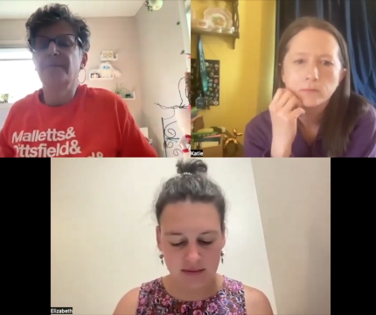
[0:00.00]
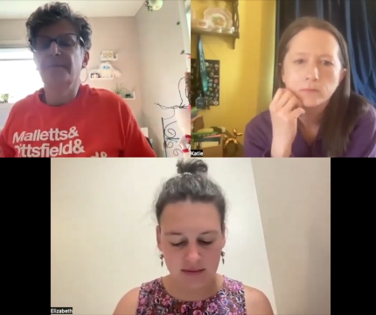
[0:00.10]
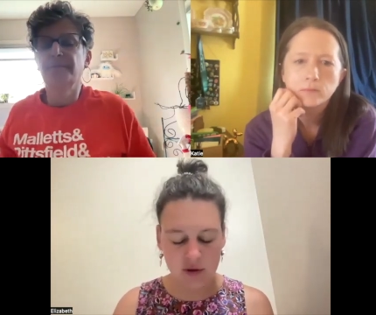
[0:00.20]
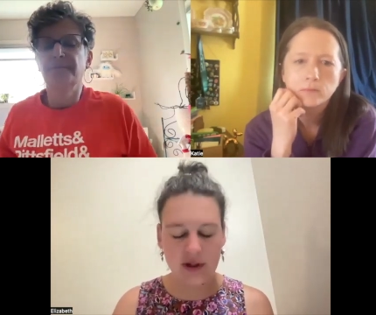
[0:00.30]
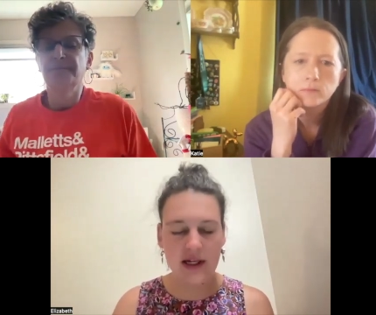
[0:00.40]

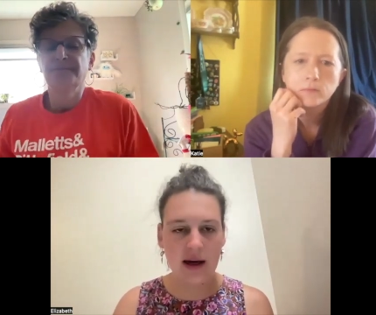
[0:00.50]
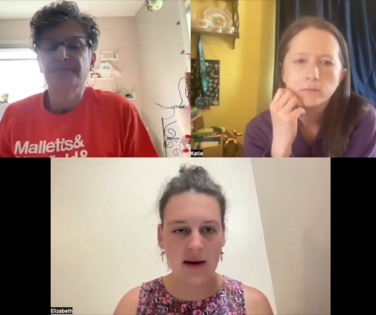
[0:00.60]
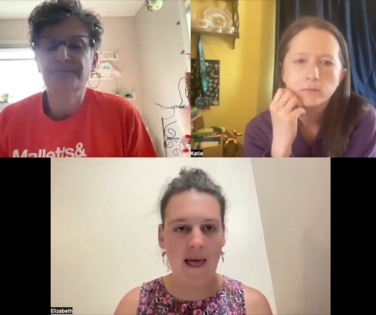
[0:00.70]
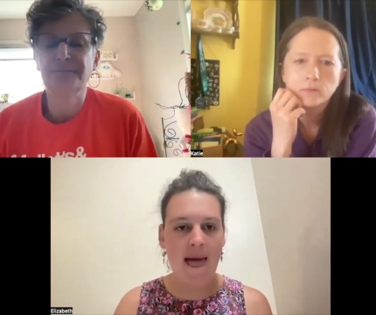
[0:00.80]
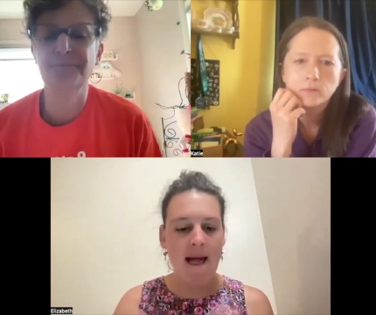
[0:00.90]
Speaker 1: tortilla,
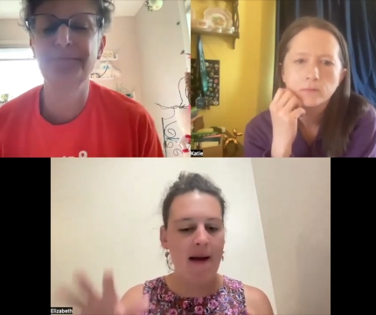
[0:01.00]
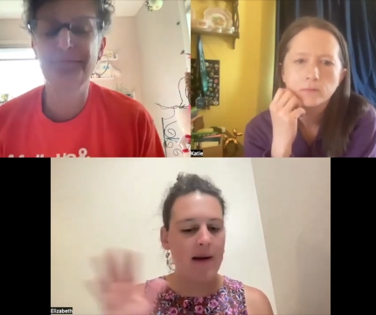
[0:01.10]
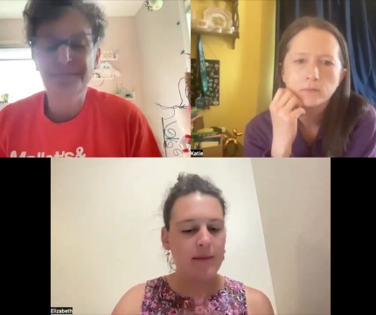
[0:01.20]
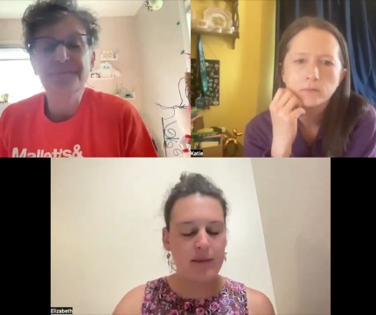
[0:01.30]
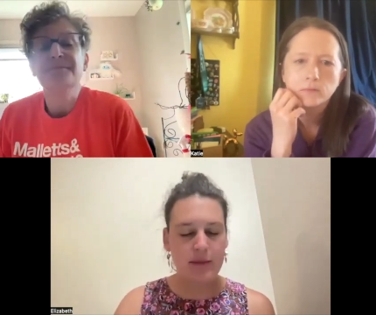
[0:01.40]

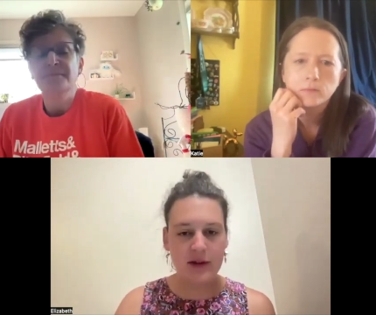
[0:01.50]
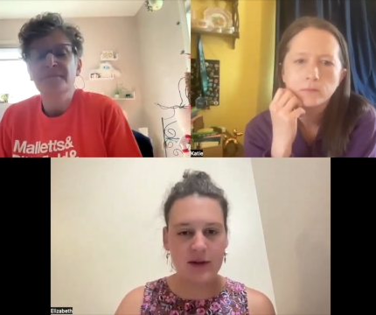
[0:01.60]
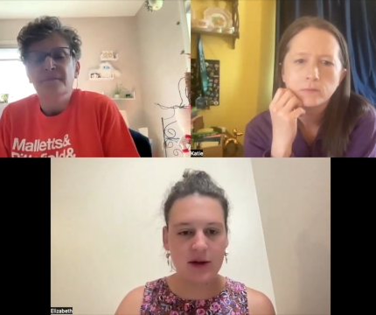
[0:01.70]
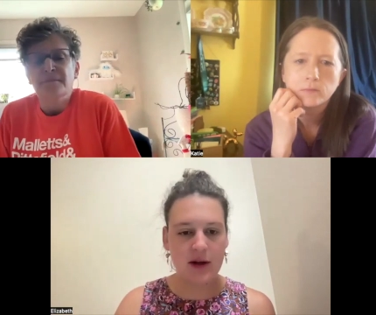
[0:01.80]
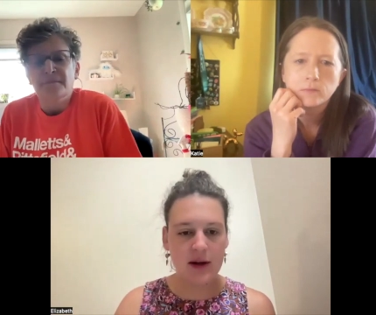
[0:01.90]
put some
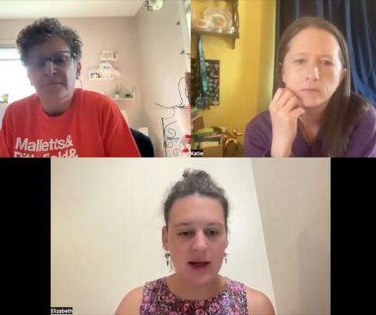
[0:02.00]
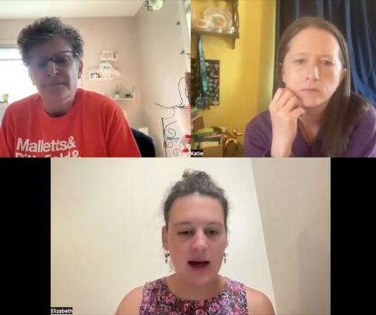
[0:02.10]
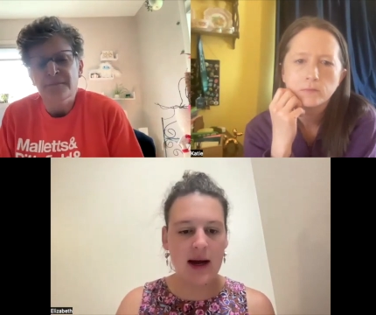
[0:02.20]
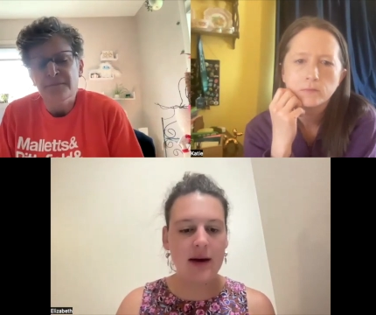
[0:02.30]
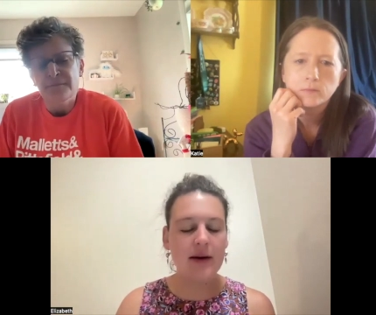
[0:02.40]
salsa
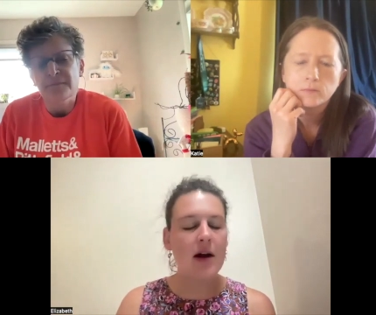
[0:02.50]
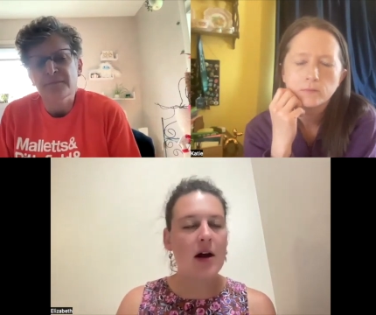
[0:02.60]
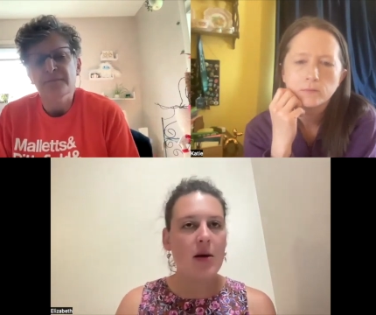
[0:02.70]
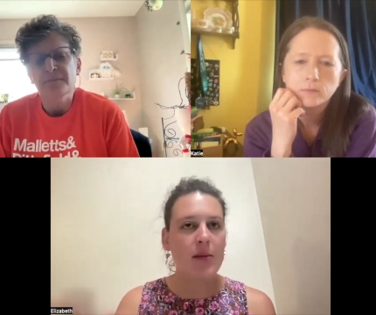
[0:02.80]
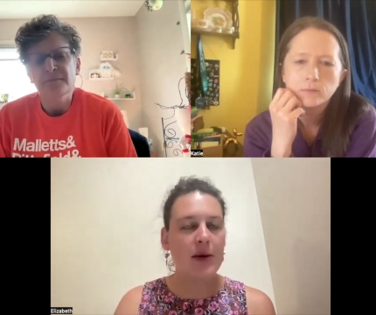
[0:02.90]

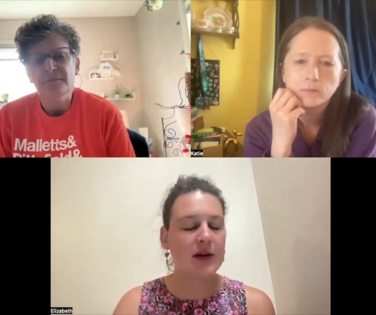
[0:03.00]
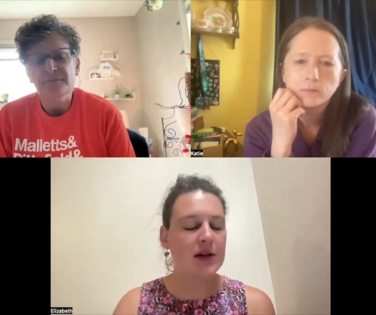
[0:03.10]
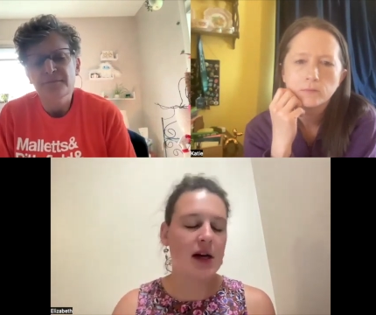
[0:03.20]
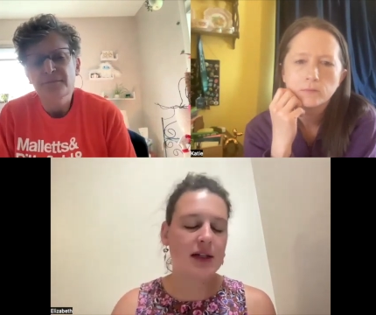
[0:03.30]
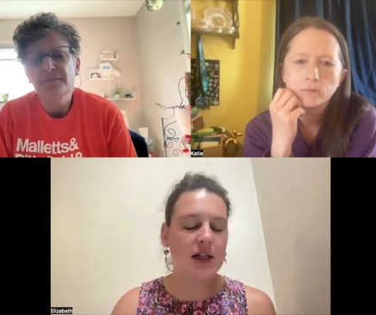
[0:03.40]
on, put the
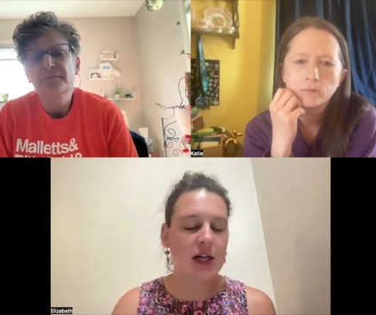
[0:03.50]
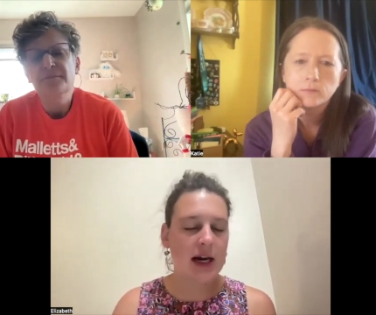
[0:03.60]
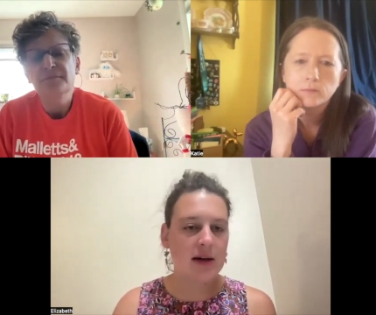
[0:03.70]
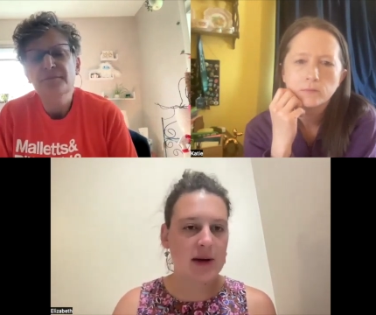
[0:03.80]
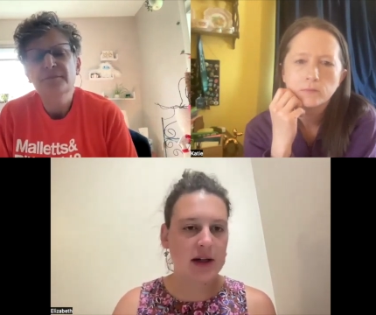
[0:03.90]
sausage
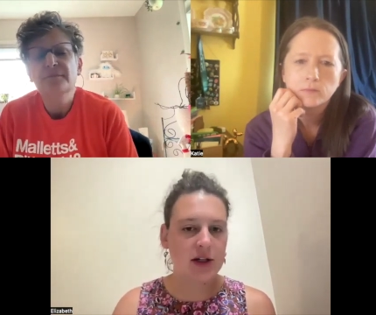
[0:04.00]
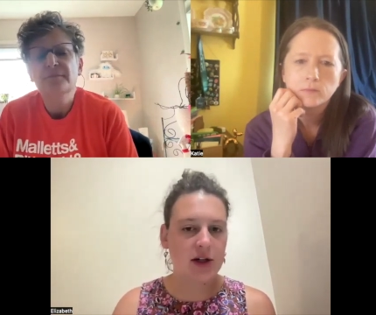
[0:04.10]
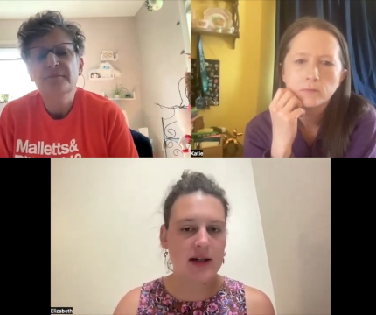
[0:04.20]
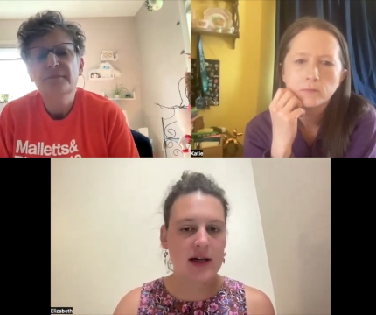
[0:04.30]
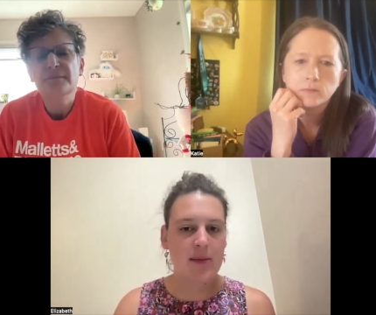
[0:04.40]
egg mixture
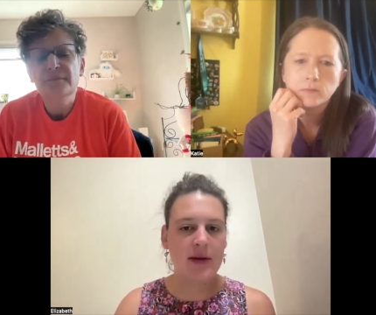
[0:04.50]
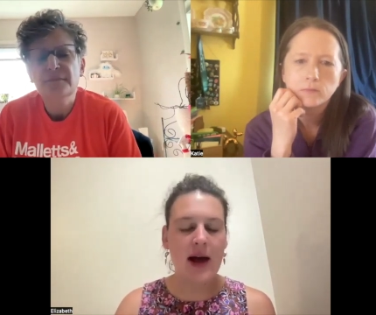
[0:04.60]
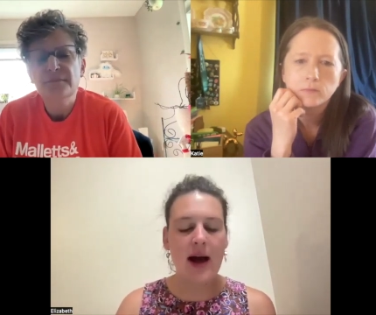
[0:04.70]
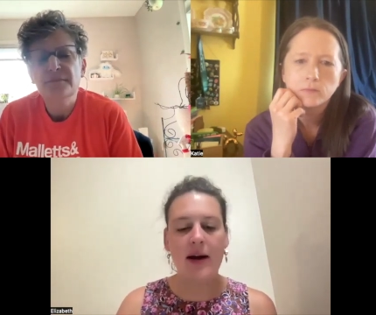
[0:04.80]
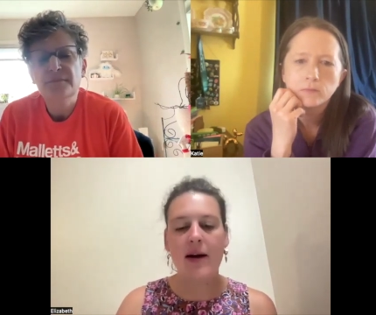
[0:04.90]
on top of
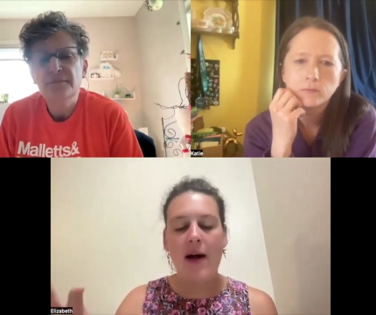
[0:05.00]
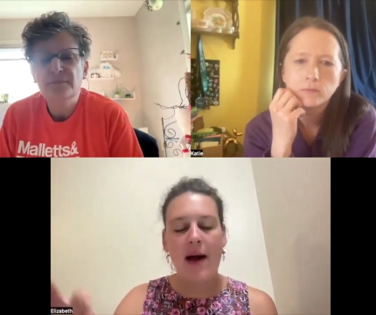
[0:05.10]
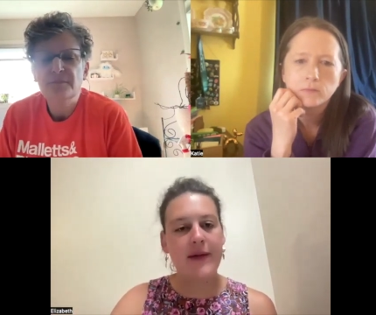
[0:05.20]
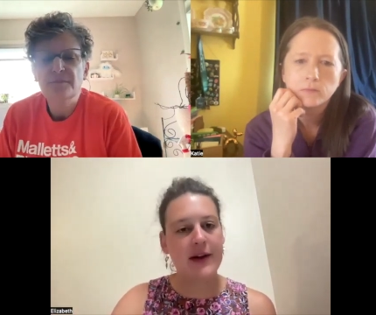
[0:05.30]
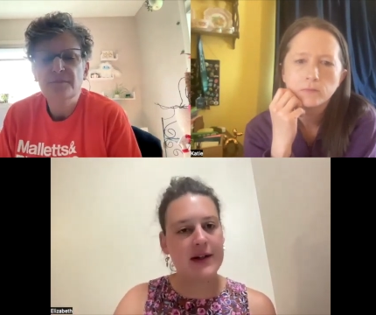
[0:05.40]
that,
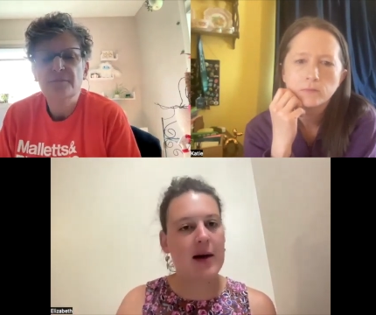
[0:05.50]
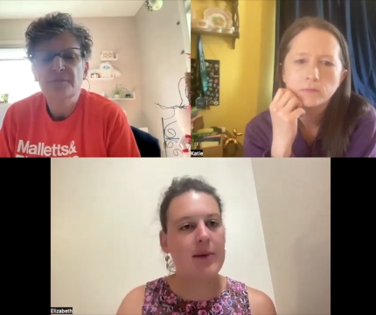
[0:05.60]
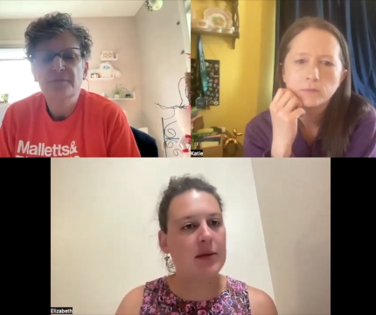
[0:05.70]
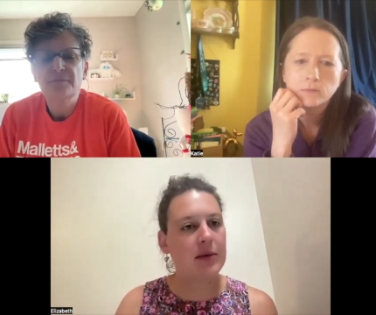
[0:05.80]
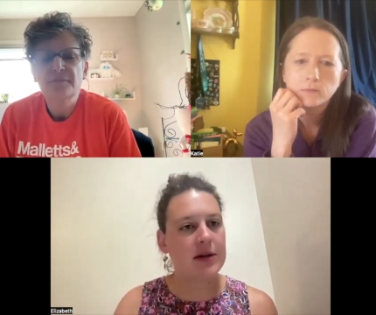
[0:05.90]
and then top
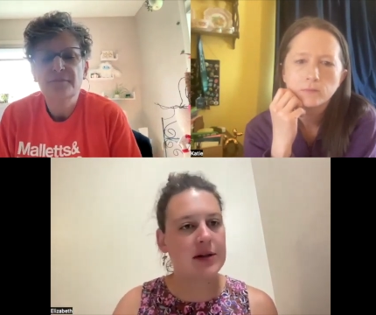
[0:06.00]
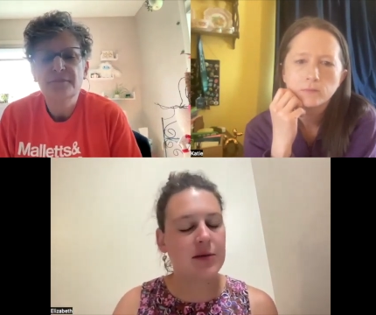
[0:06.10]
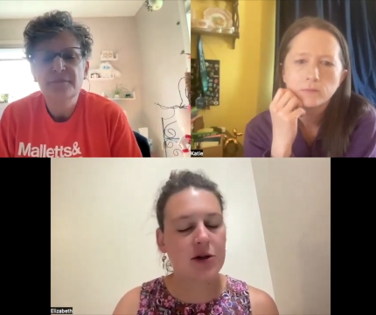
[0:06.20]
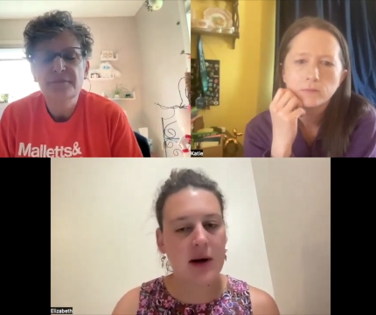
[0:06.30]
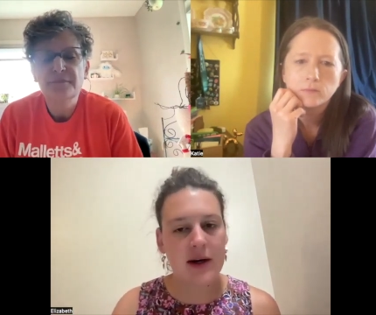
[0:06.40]
it with some
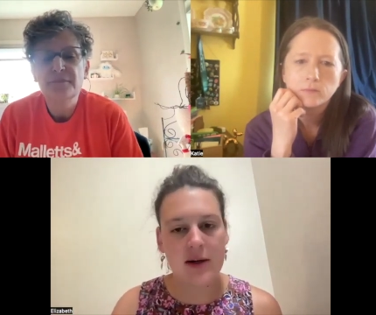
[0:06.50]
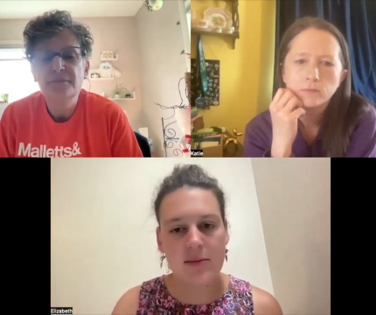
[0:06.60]
shredded